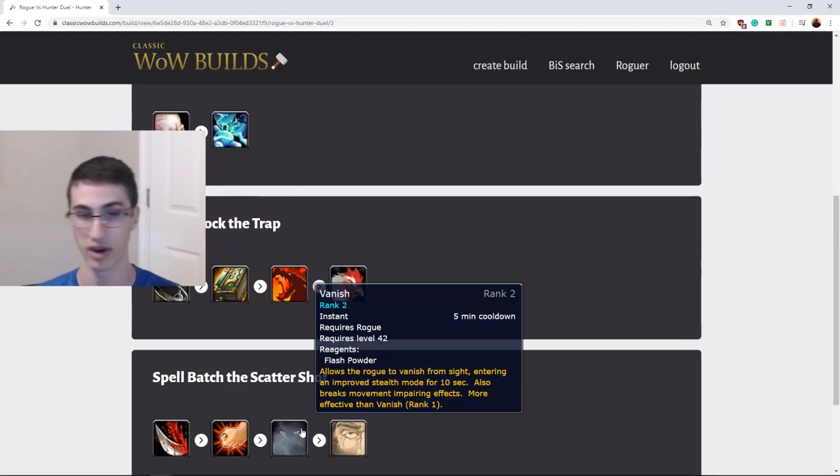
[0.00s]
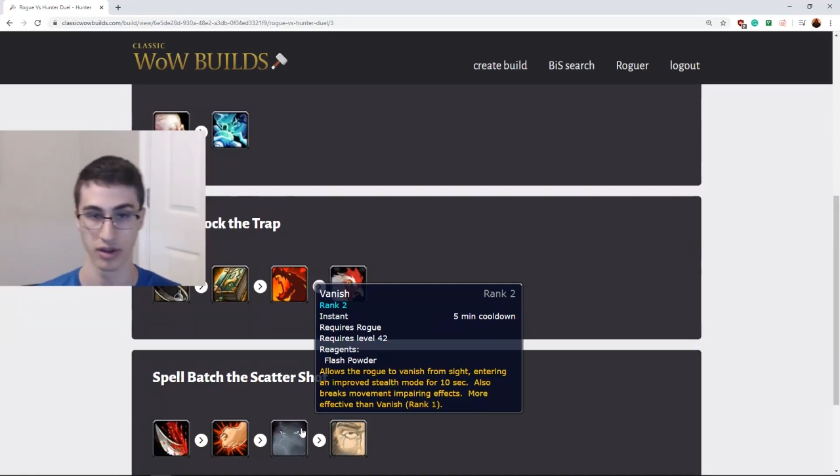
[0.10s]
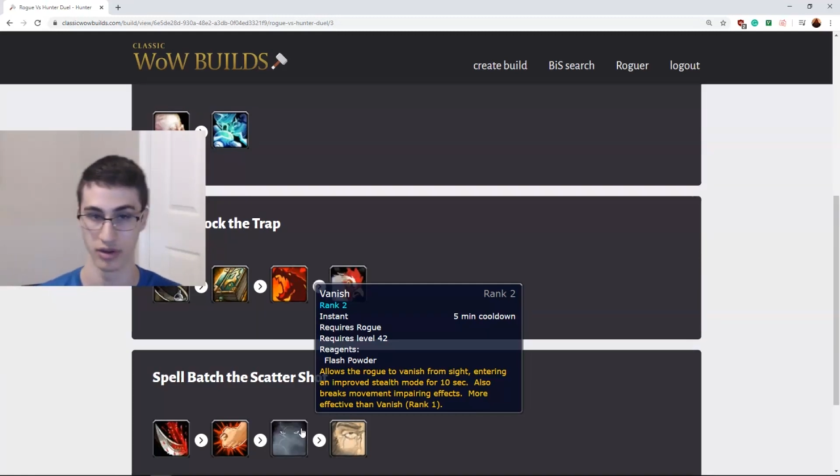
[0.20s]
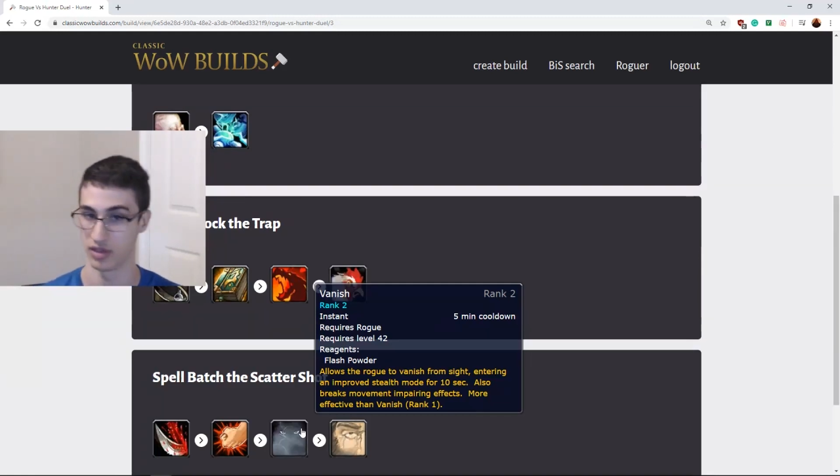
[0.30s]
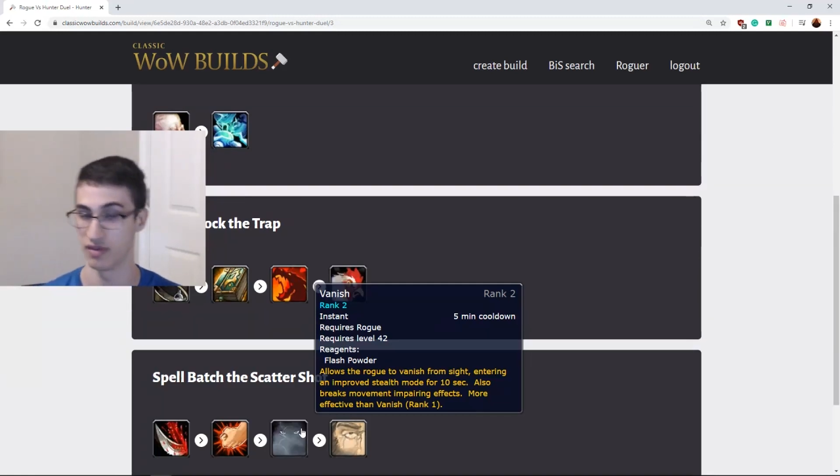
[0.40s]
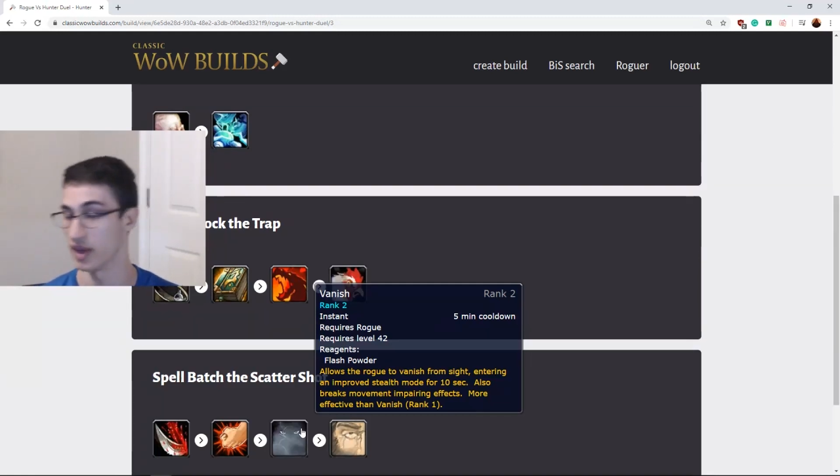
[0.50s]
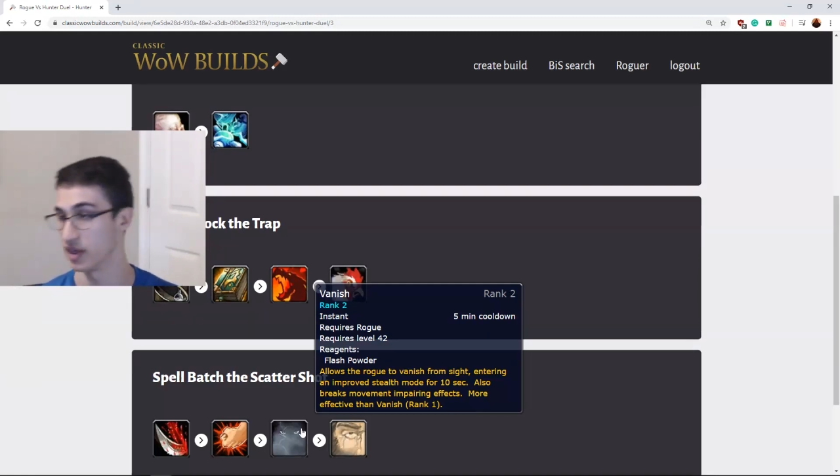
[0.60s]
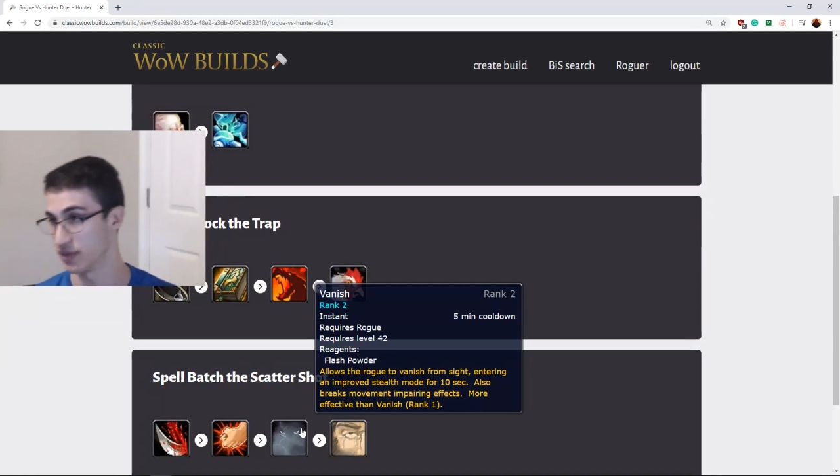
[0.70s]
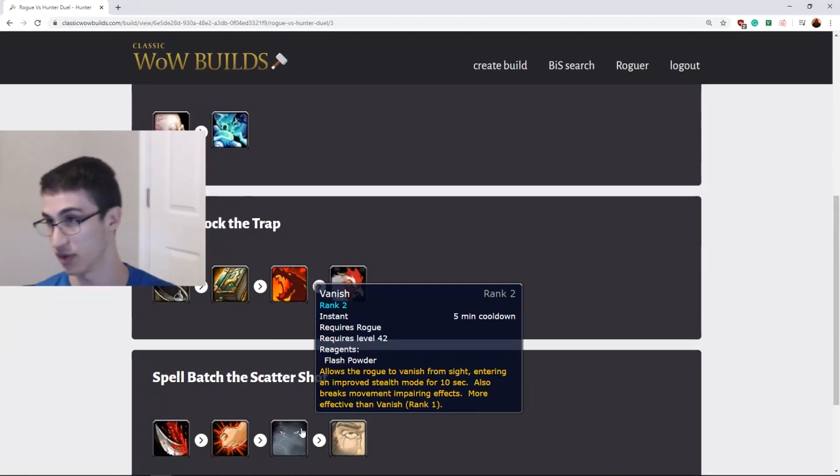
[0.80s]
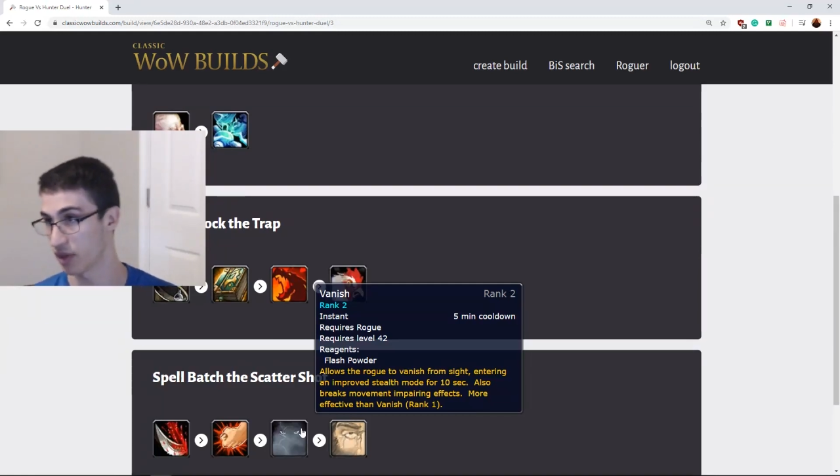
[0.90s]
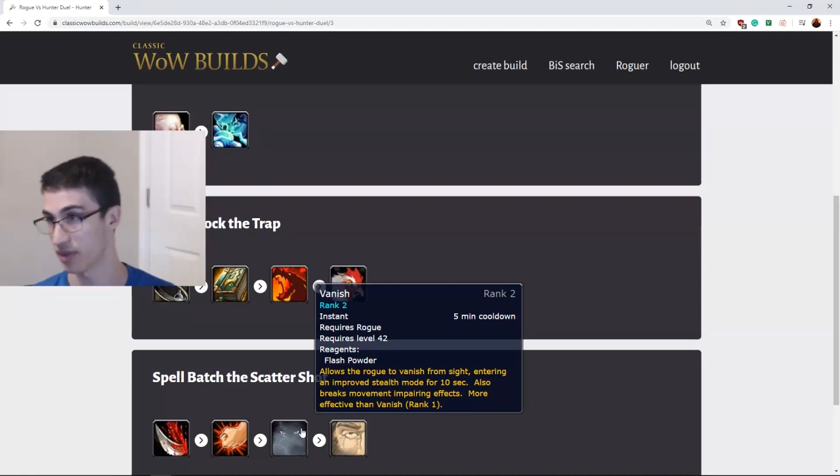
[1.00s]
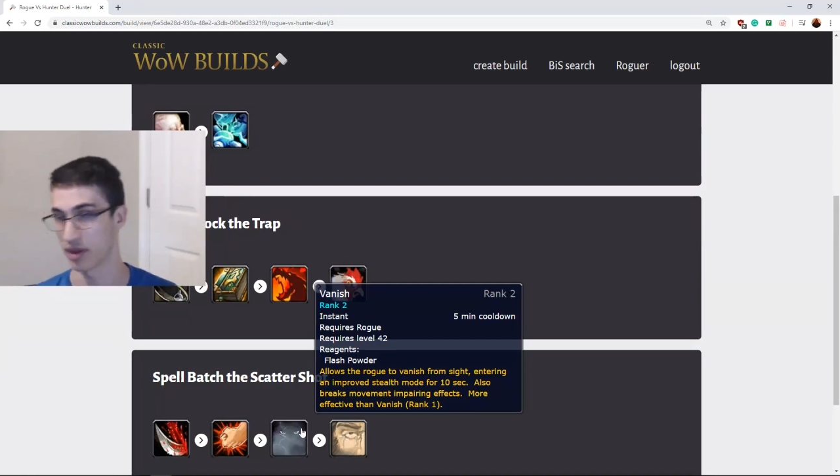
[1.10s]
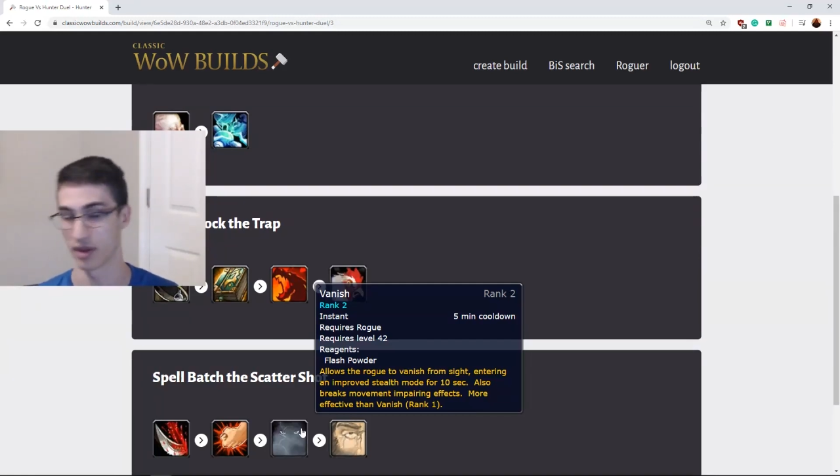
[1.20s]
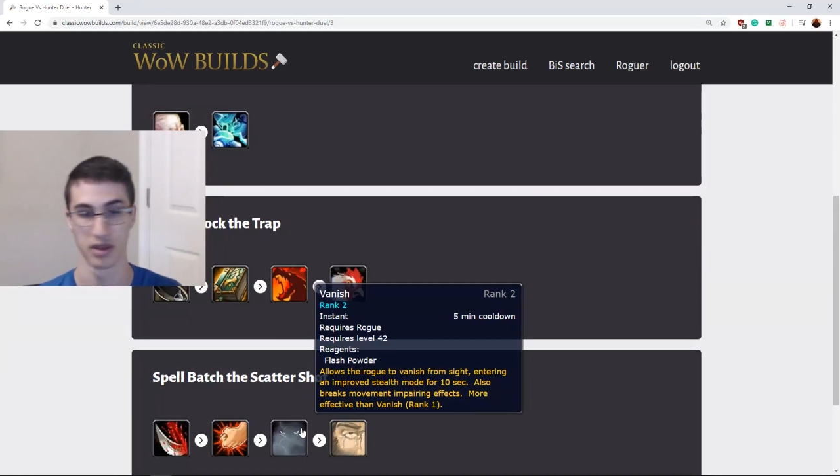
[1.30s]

you just vanish for nothing.